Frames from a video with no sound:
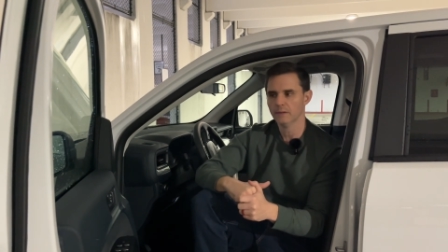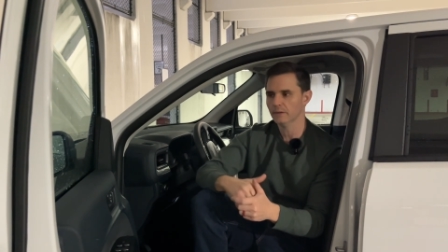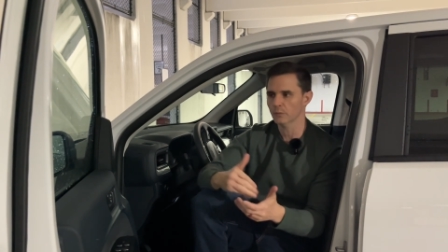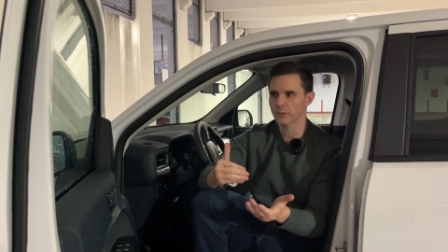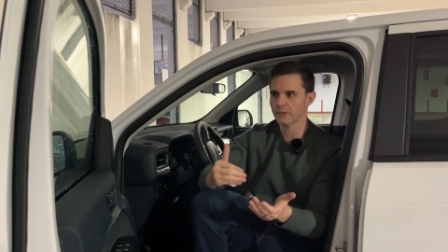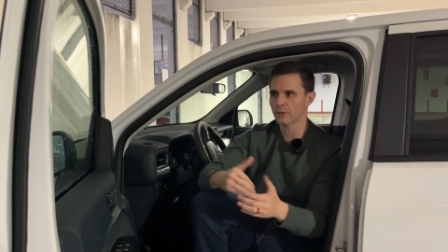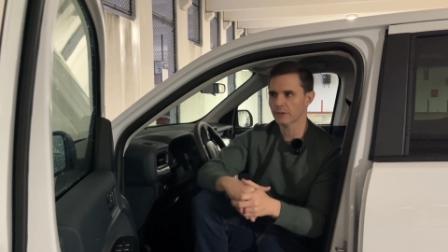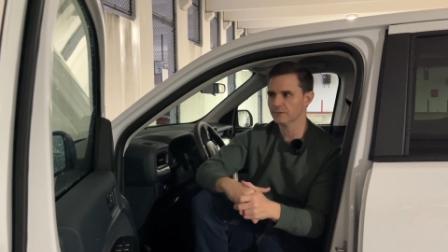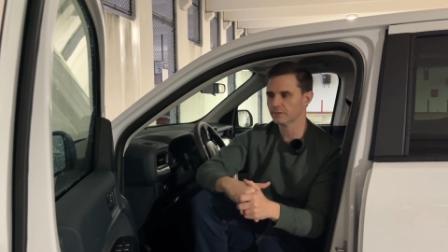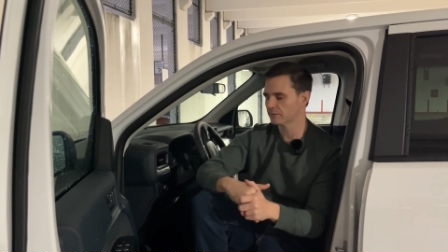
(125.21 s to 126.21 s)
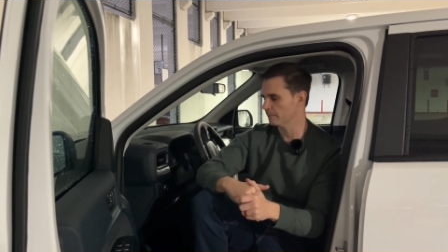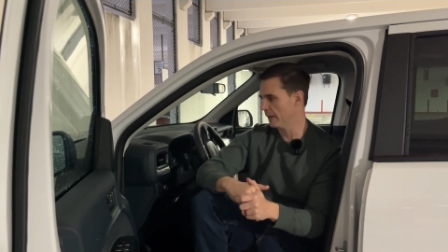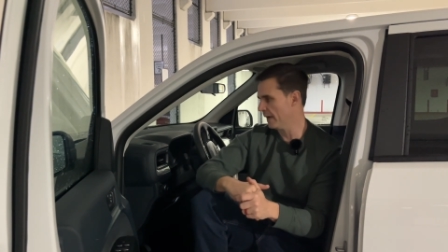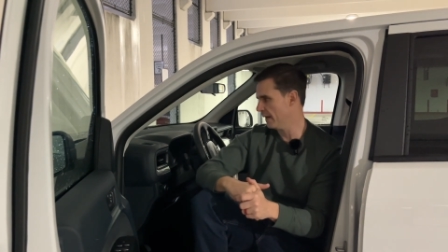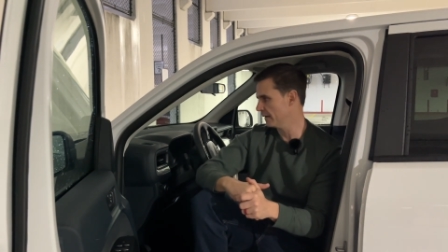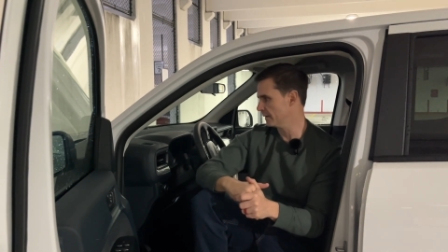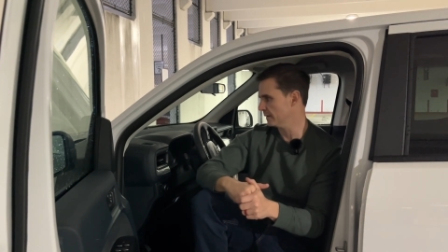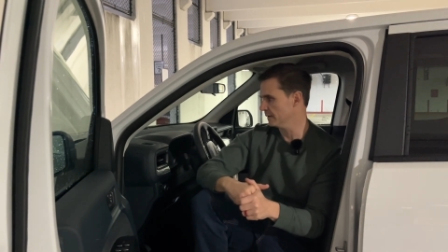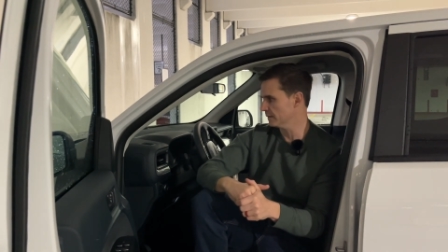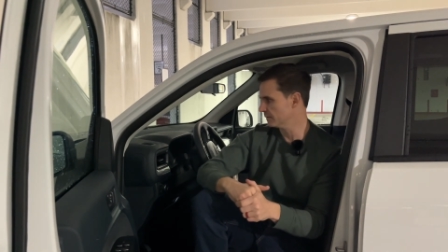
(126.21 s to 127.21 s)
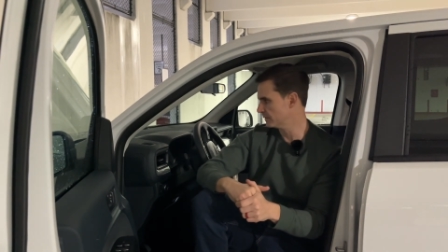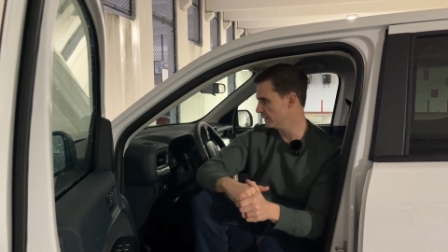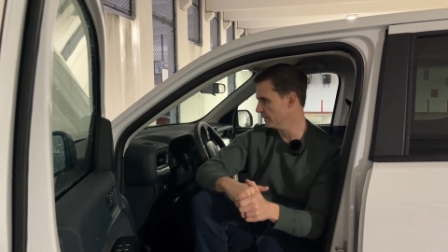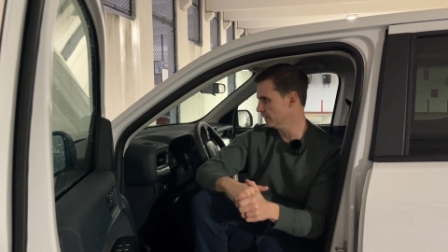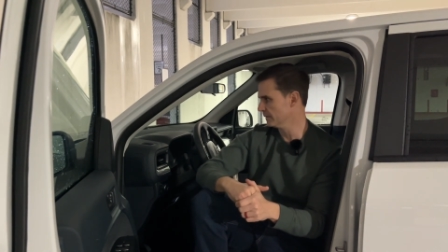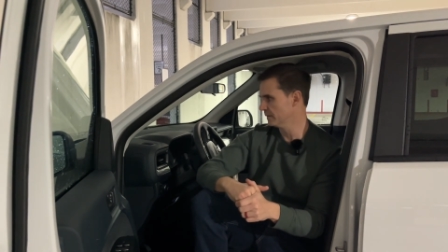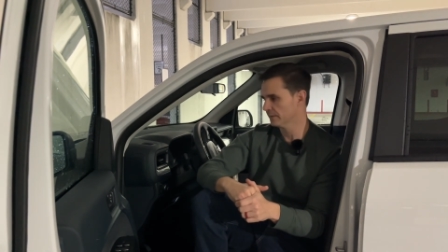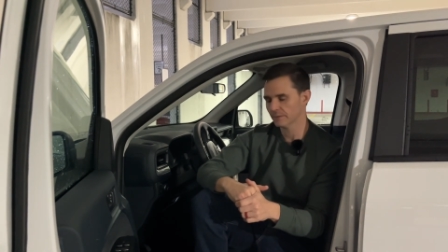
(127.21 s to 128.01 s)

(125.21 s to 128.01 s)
The wind noise isn't bad. It's sealed.